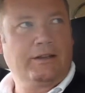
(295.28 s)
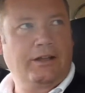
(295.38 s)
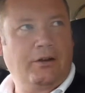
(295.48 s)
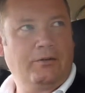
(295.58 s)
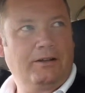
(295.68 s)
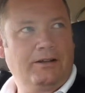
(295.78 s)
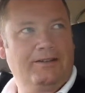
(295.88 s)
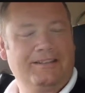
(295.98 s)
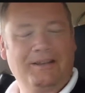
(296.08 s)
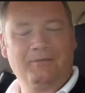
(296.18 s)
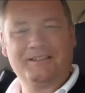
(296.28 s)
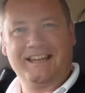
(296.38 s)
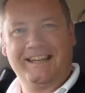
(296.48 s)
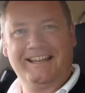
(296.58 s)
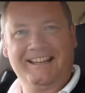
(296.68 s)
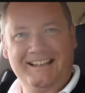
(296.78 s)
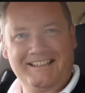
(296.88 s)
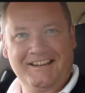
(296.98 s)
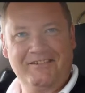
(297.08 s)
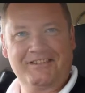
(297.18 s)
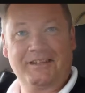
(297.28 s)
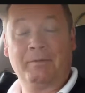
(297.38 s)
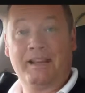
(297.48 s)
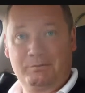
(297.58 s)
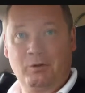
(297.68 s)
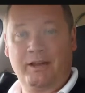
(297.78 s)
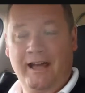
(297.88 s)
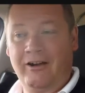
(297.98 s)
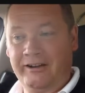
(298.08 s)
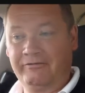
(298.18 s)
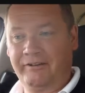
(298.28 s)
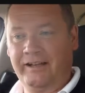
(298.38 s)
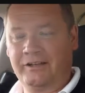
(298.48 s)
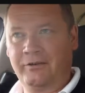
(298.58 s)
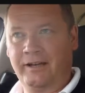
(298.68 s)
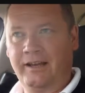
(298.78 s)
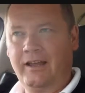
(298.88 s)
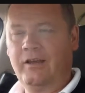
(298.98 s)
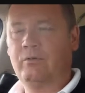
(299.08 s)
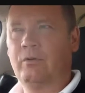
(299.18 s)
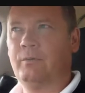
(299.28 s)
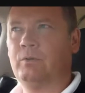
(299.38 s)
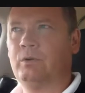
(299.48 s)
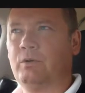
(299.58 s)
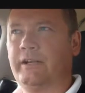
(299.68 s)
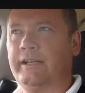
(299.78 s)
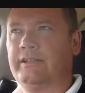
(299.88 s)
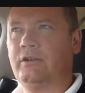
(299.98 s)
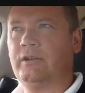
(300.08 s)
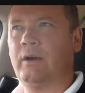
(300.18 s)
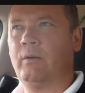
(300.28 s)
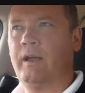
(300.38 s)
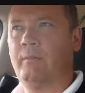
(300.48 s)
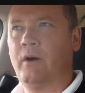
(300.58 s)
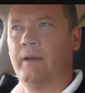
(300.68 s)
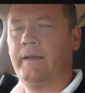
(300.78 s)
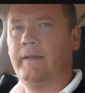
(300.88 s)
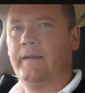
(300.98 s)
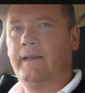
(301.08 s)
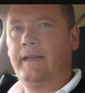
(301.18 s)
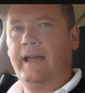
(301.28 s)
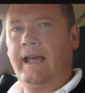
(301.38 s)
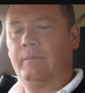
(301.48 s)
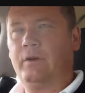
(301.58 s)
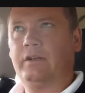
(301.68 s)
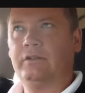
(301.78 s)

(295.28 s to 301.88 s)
no one's taking it that seriously, but that's what they are in effect doing. What do I need to do now? Where am I? how am I